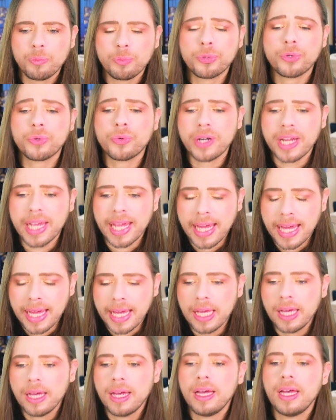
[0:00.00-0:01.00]

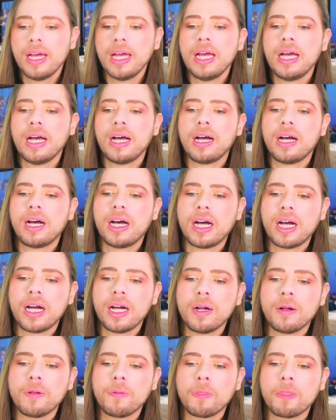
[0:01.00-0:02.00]
pre
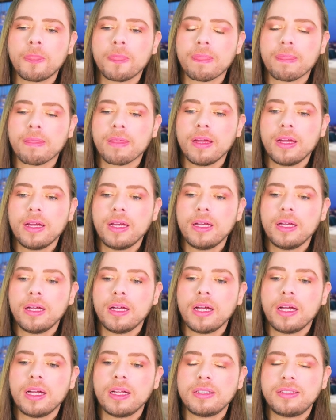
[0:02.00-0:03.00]
uh,
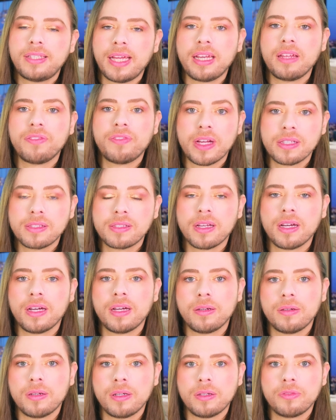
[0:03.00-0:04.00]
uh, Thierry Wasser
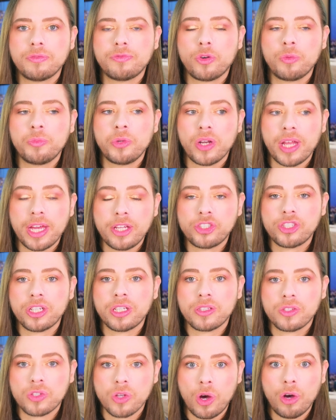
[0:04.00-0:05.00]
uh,
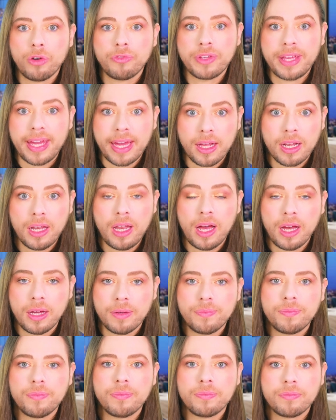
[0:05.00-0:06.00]
formulations of
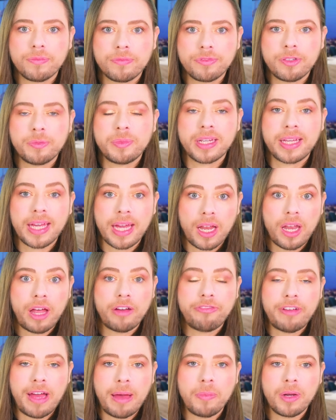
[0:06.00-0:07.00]
Guerlain from the
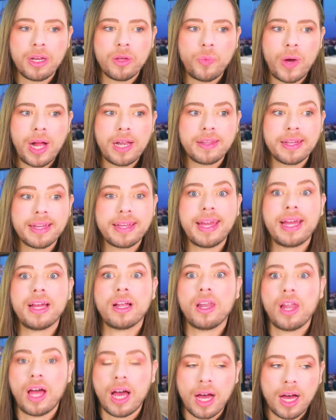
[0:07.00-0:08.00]
Guerlain family. While the
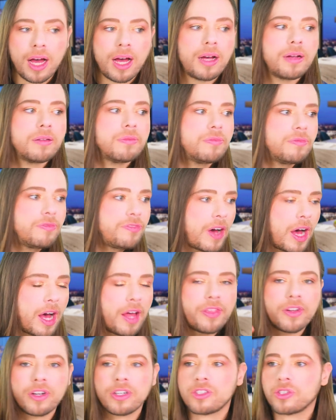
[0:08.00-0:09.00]
Guerlain
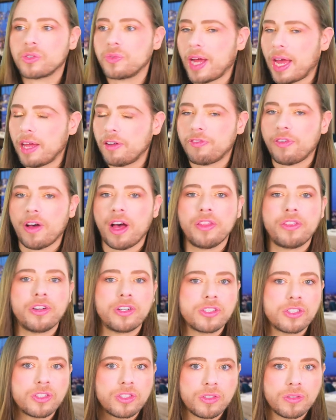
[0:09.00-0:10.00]
fathers,
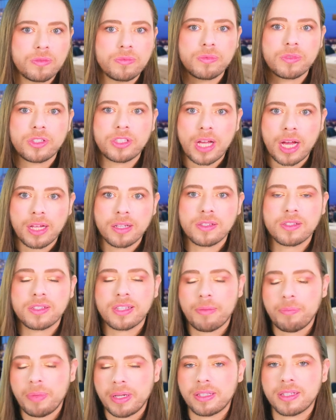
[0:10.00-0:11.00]
grandfathers, sons
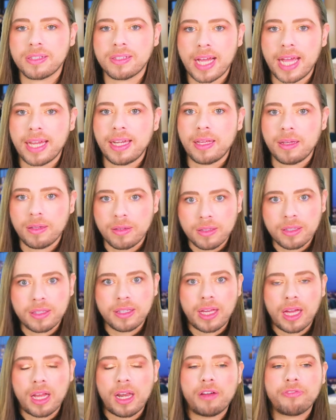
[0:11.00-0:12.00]
have been designing
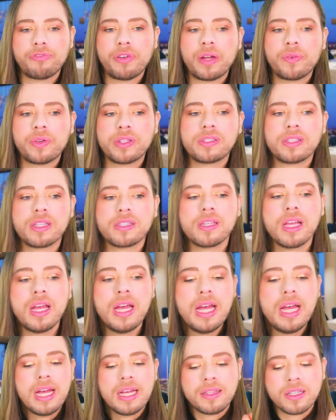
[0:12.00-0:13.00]
Guerlain fragrances,
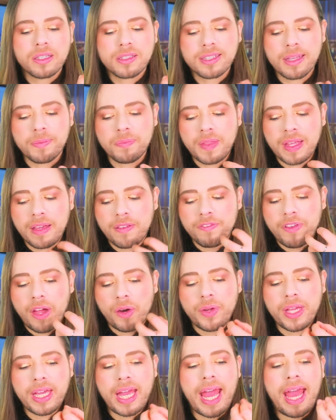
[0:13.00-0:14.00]
there's something
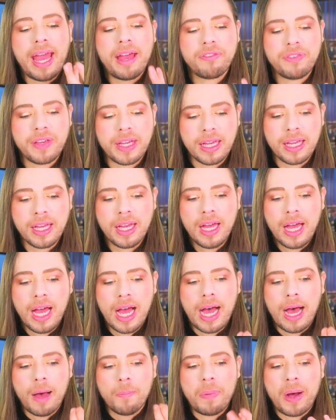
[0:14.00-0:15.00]
very heavy
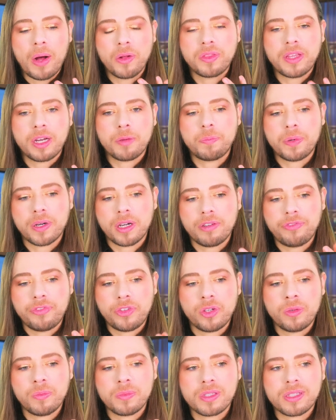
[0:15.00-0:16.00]
about their
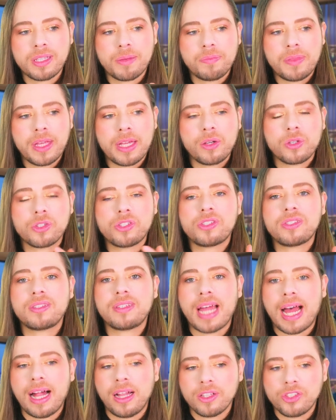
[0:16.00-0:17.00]
perfumes, something
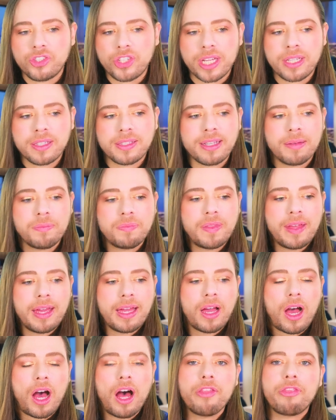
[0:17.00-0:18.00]
nostalgic,
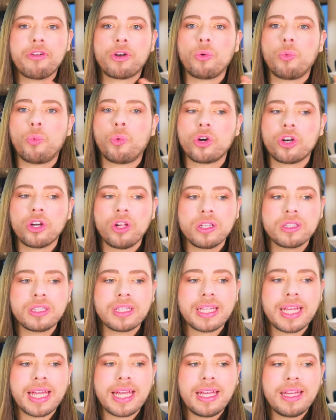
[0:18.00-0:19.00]
something
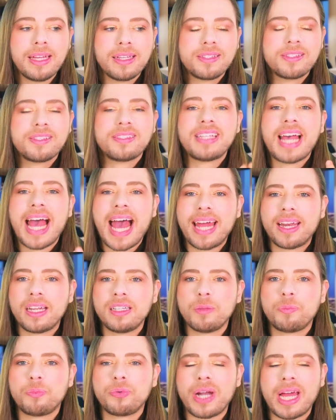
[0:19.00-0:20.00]
otherworldly, sad
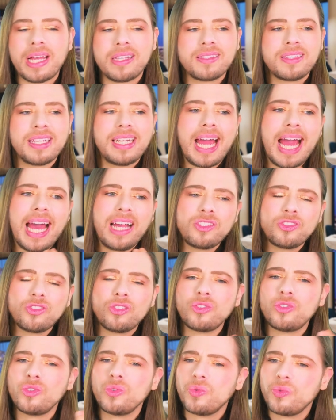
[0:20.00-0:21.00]
and depressed. It has
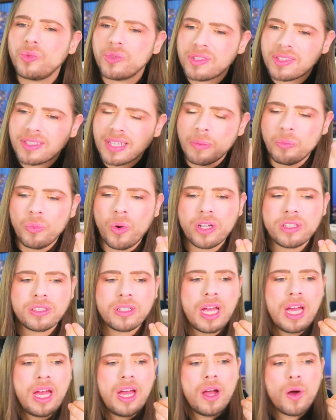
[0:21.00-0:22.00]
to do somewhat
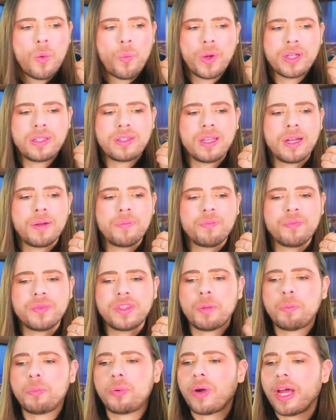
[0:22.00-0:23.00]
with the
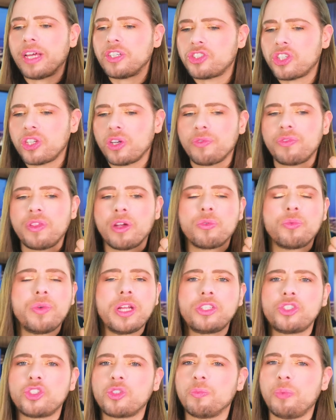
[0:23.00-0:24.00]
depression of the
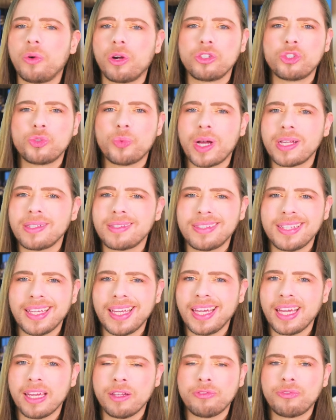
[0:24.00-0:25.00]
rich
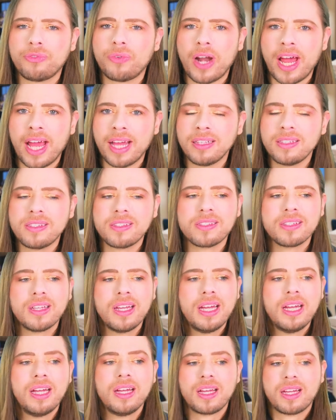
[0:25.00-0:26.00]
bourgeoisie in France,
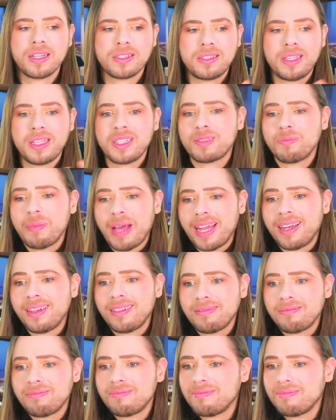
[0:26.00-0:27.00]
because these
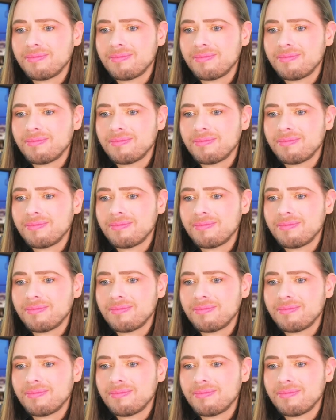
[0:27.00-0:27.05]
men,